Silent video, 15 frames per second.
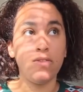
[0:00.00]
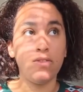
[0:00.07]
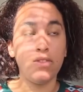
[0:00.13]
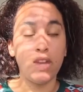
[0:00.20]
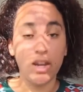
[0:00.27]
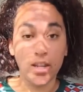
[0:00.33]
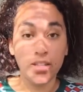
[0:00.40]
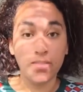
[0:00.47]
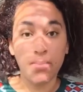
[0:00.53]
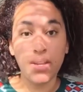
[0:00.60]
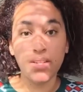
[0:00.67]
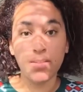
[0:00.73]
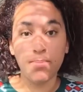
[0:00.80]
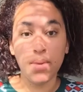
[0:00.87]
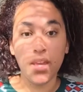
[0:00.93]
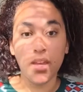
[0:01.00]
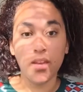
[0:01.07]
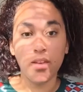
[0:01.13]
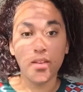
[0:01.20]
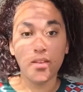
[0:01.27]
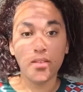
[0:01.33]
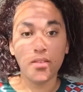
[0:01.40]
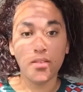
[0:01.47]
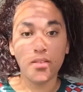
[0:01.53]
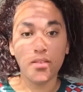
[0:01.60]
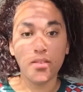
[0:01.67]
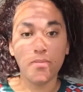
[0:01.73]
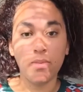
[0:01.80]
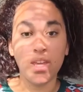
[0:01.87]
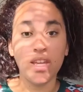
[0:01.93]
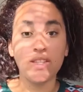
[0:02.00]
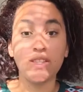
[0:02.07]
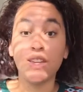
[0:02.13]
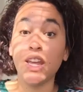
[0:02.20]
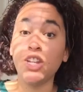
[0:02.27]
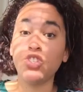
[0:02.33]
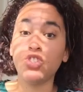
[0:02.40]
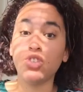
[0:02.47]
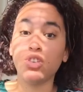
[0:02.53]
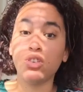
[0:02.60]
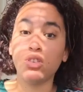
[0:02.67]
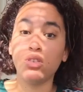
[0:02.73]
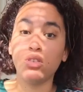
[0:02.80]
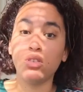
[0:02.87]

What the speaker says: that it's meant to be. Because nature